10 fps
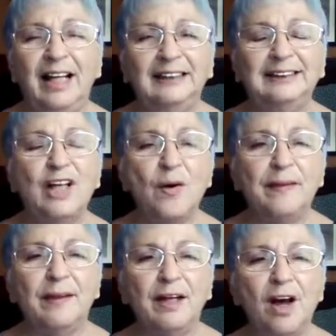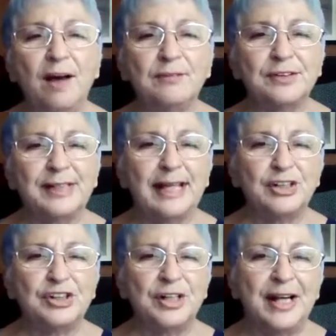so the
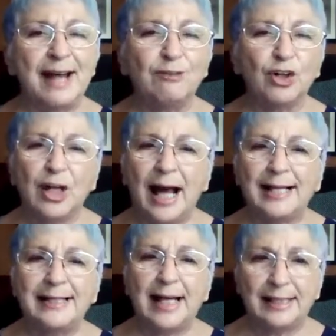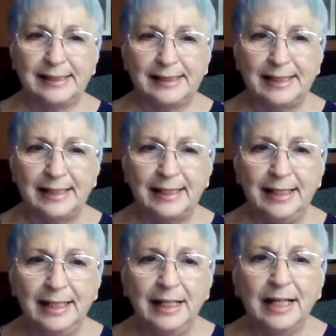conversation never got dicey,
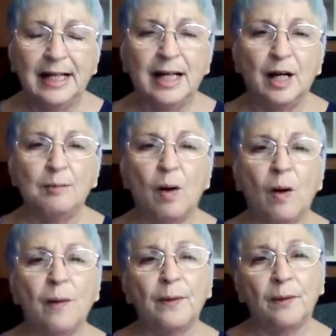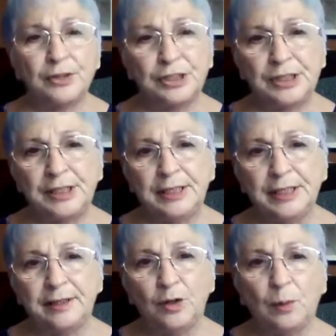although she
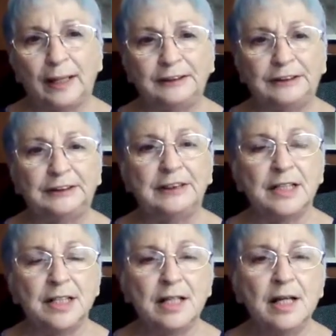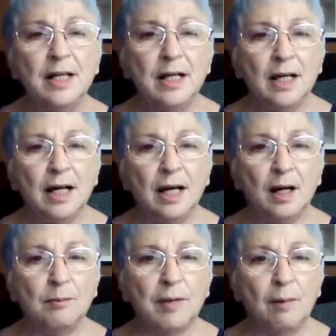did question
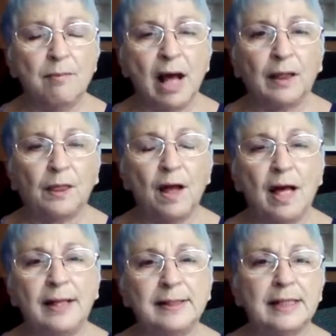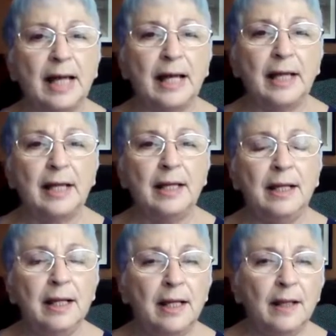my thoughts.
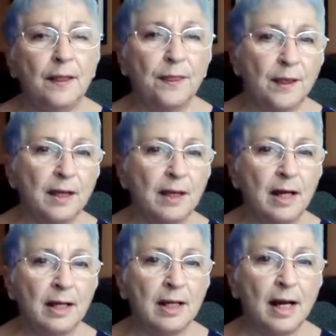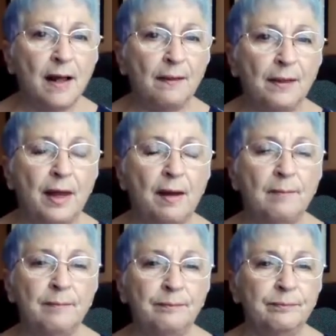I think I got
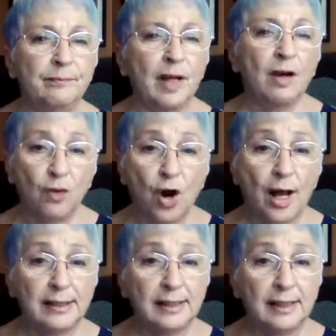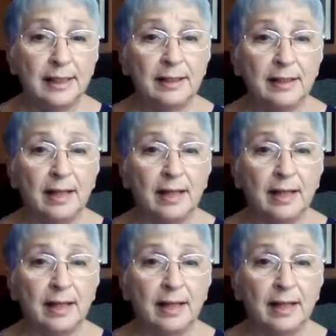them across that,